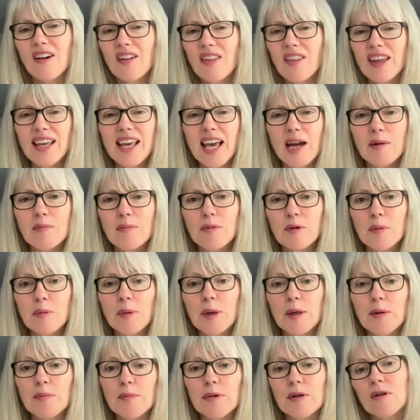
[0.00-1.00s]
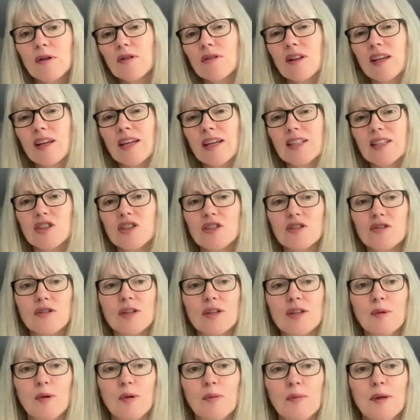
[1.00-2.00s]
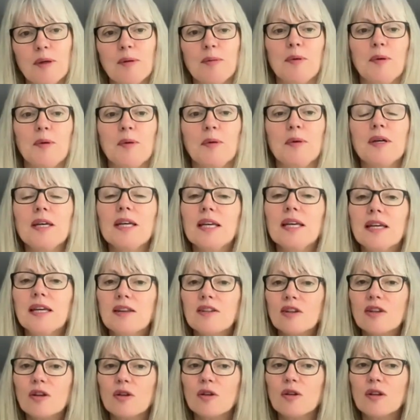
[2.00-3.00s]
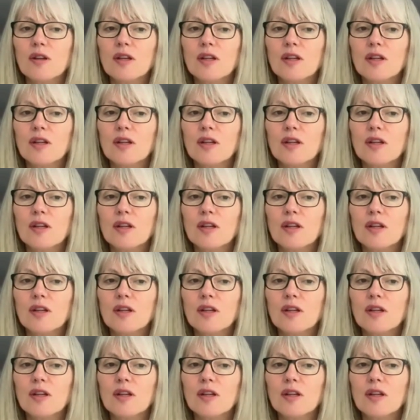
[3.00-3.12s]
are they Cadbury people or are they Treble people? So,